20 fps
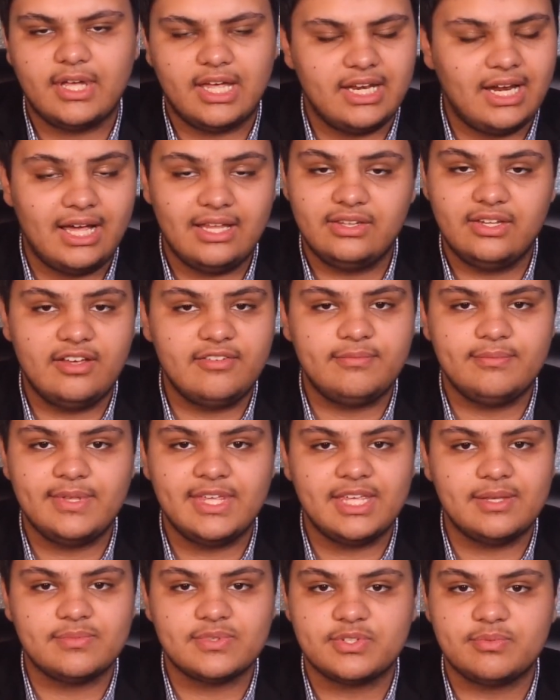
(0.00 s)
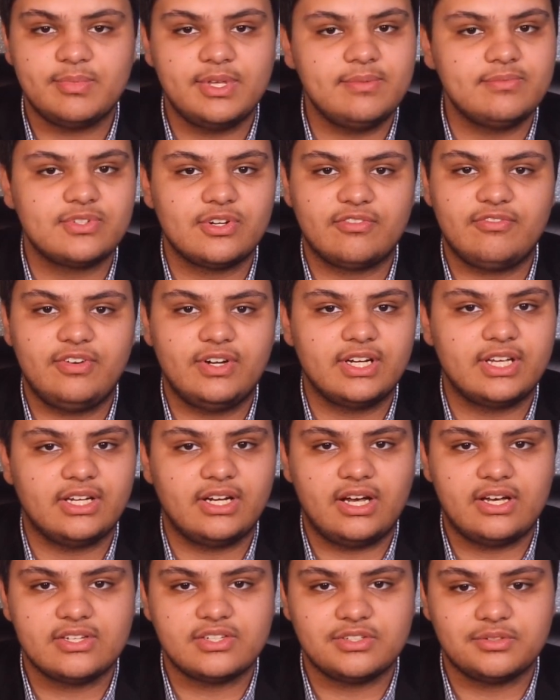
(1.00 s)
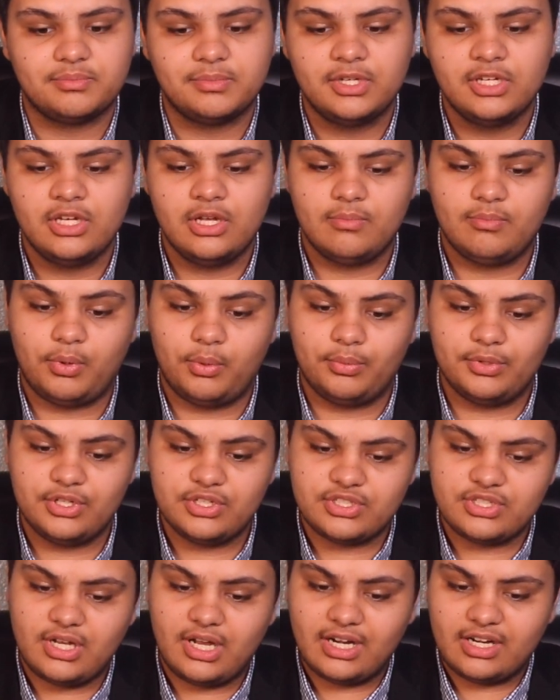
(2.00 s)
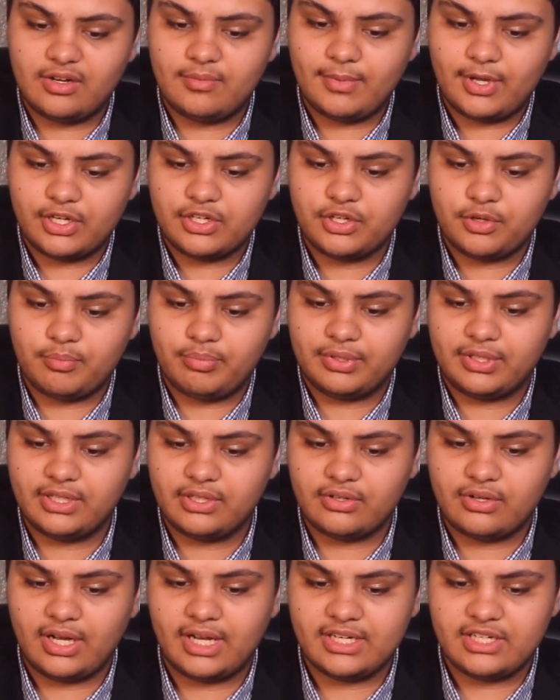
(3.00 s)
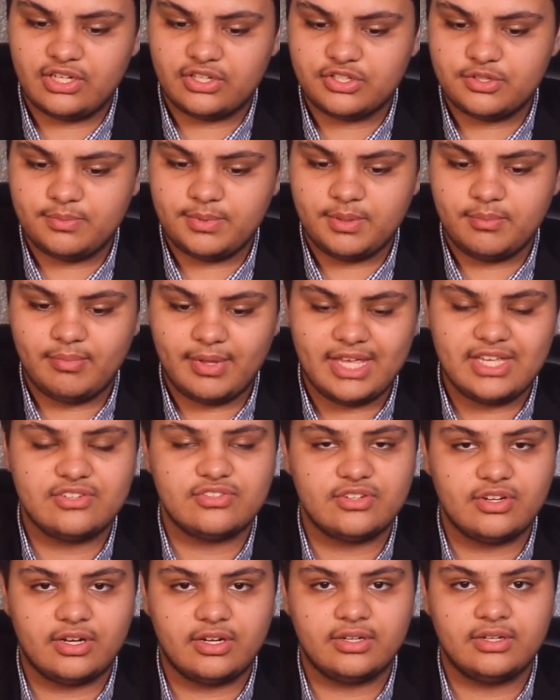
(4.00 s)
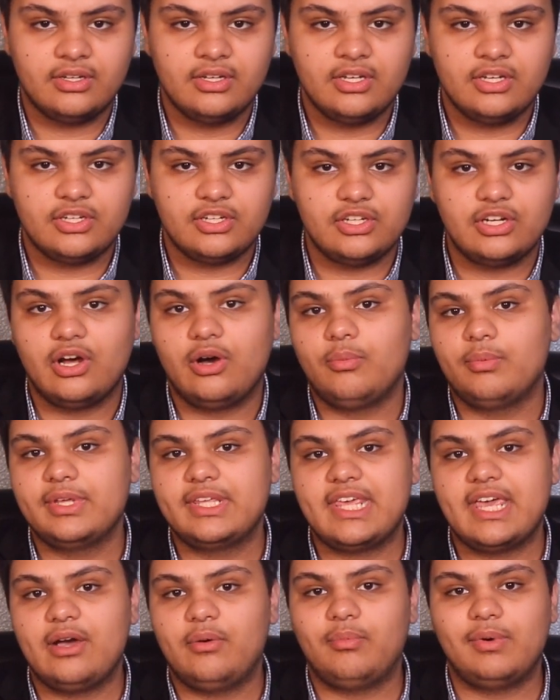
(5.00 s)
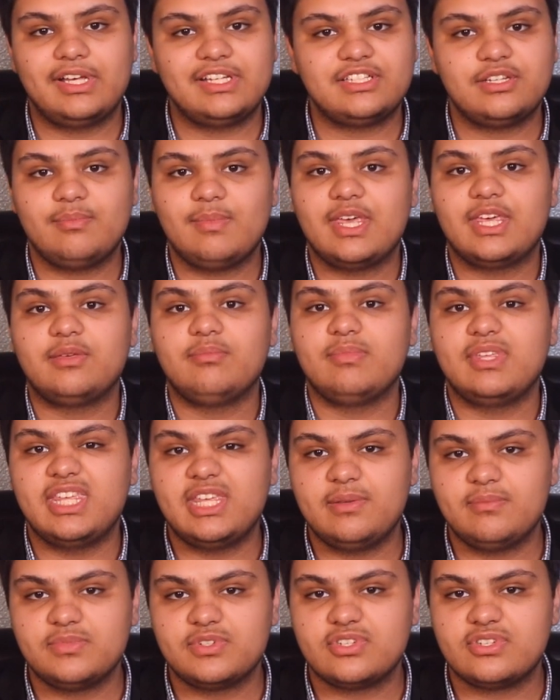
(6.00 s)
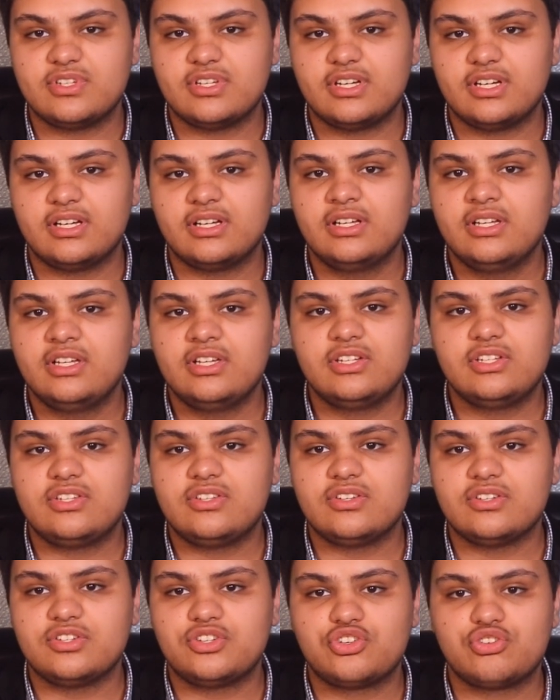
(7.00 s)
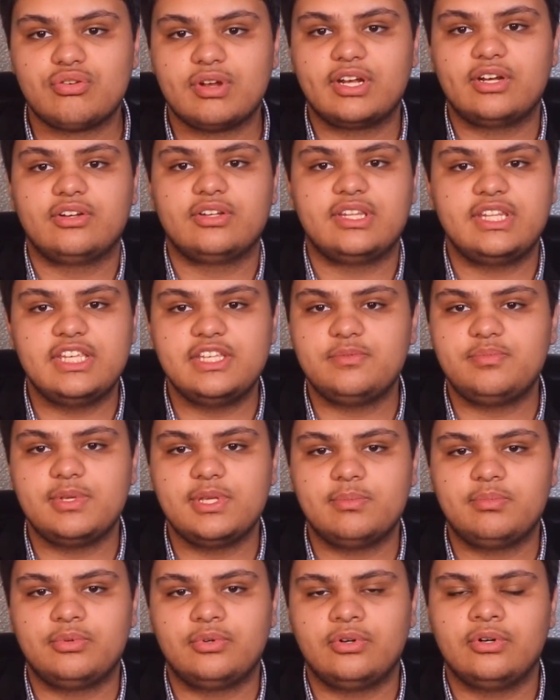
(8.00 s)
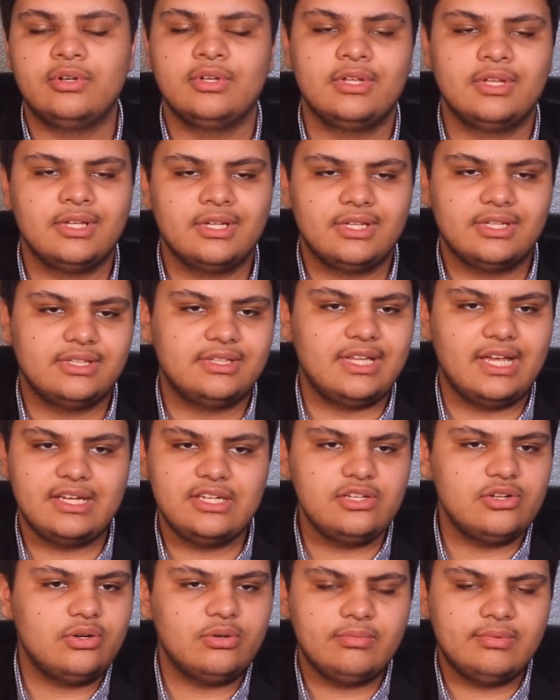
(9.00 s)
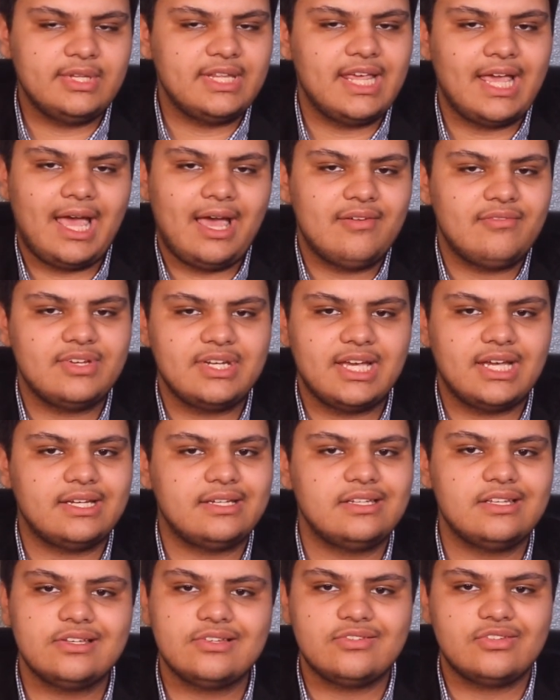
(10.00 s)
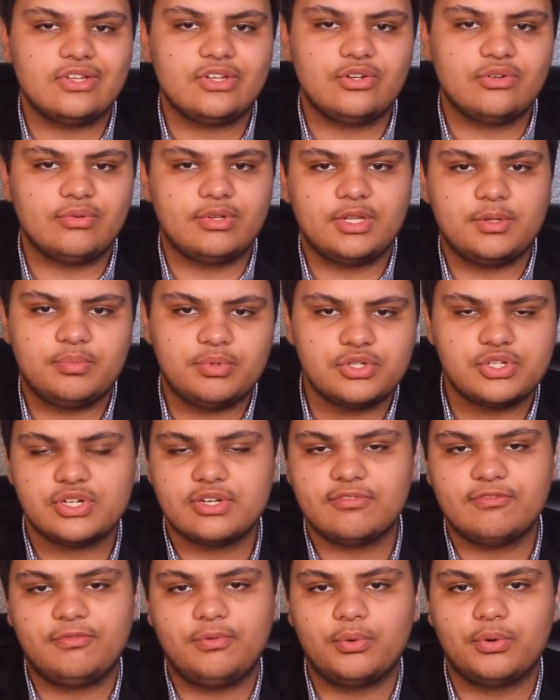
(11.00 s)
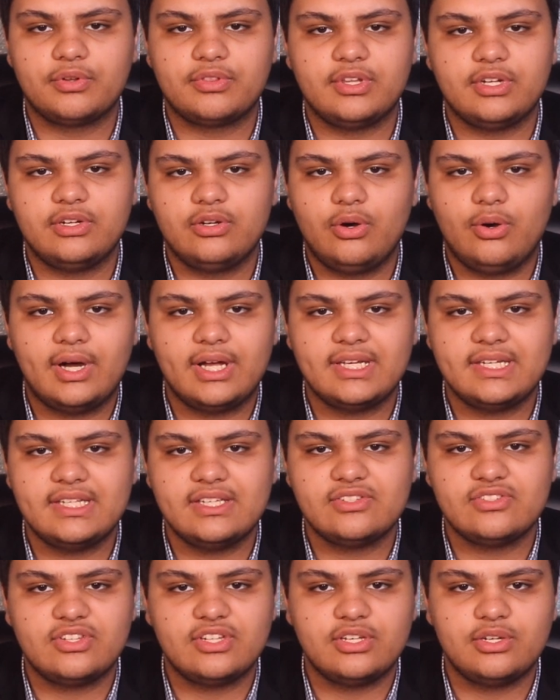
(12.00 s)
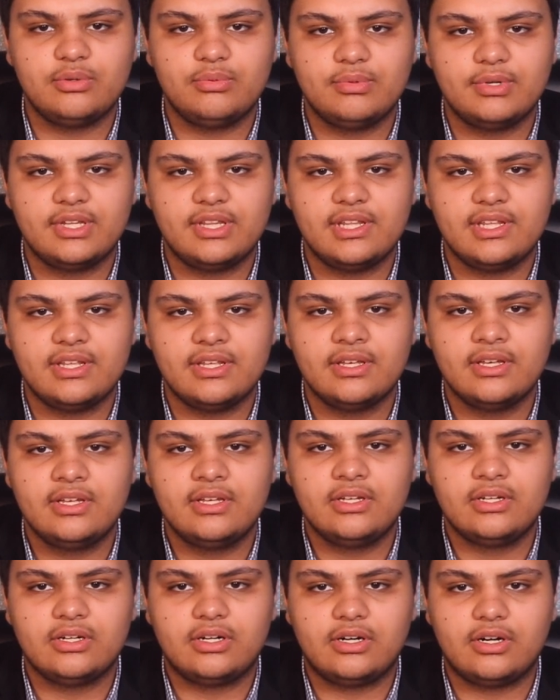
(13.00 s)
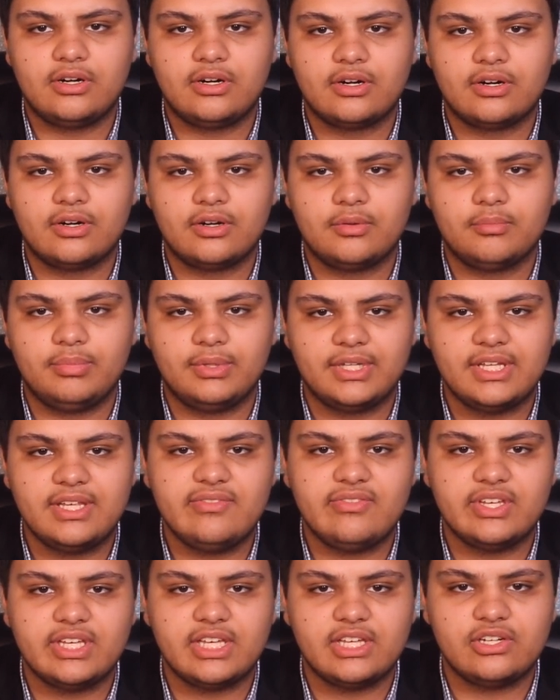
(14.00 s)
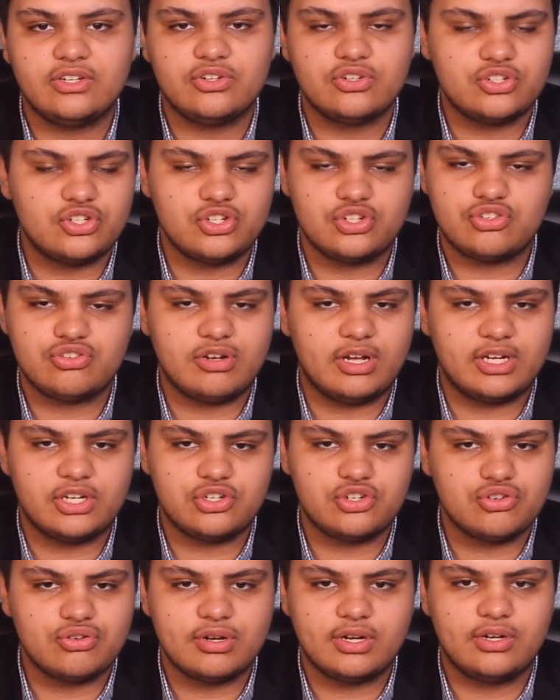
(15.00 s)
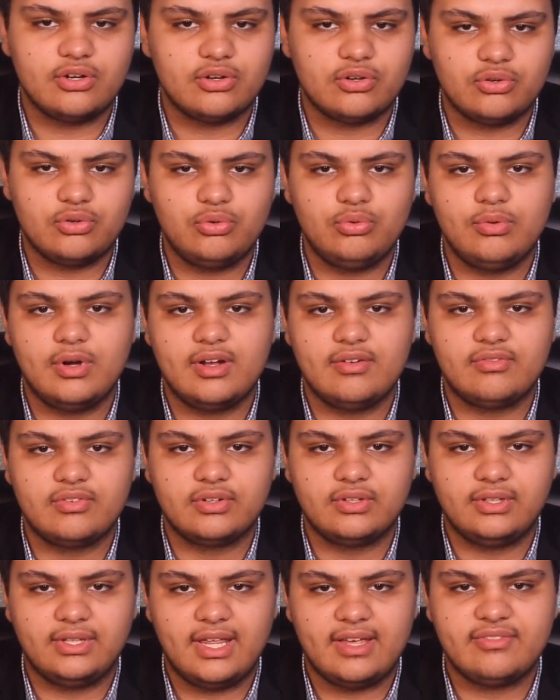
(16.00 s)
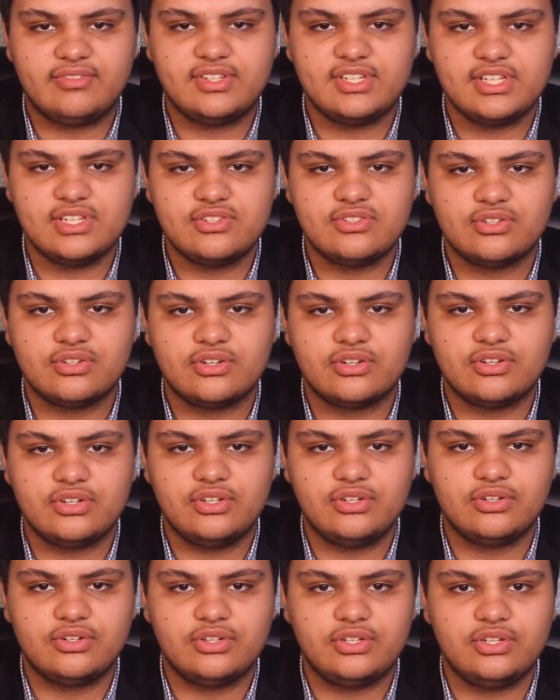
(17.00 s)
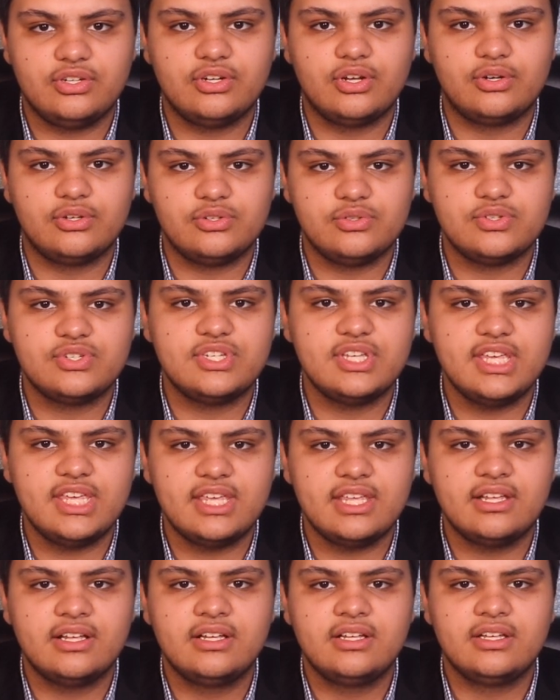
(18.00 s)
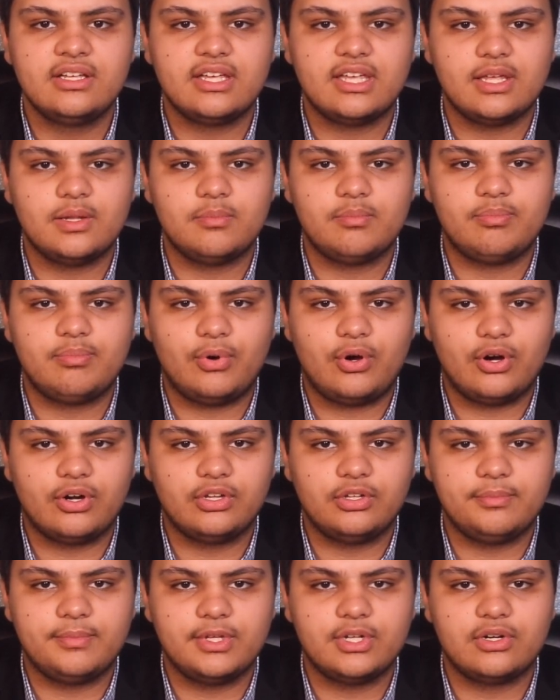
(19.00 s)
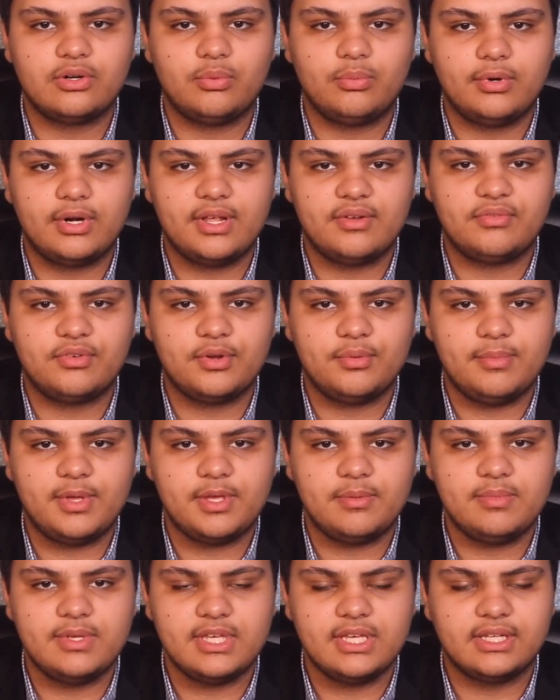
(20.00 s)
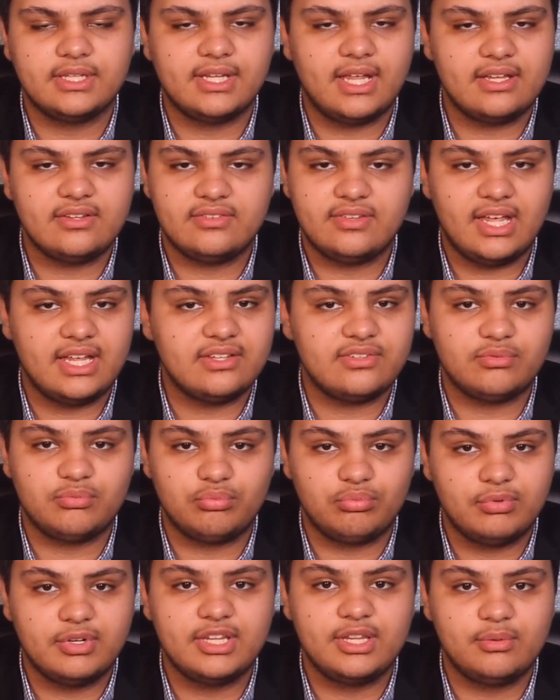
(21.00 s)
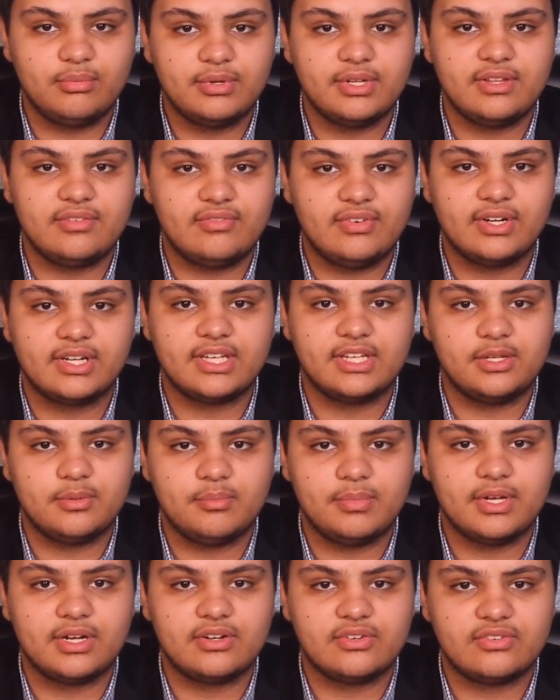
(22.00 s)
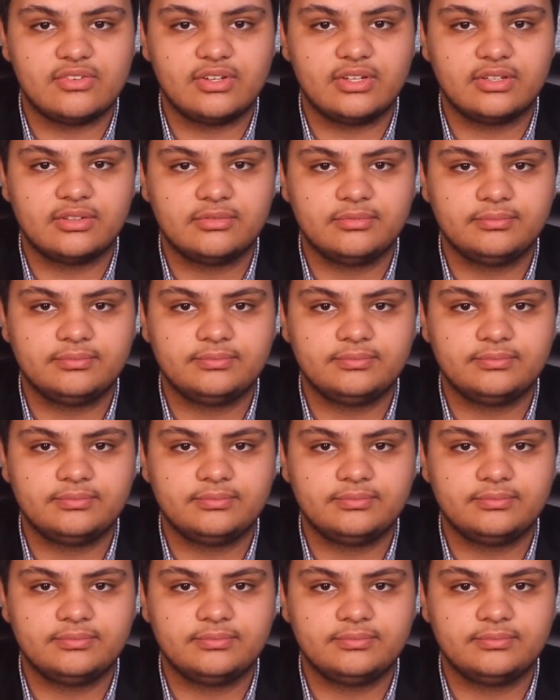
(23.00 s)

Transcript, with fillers: and I love memes. Memes are fucking awesome. But when you're talking about your political ideology being based on, you know, we can't wait to make memes to. to trigger these people, then you don't really have any ideas that you're really pushing forth, and no ideas that you really are believing in. You're just trying to trigger whoever lefties or you you know you see in Parliament or whatever it may be, and that that's really, really fucking embarrassing.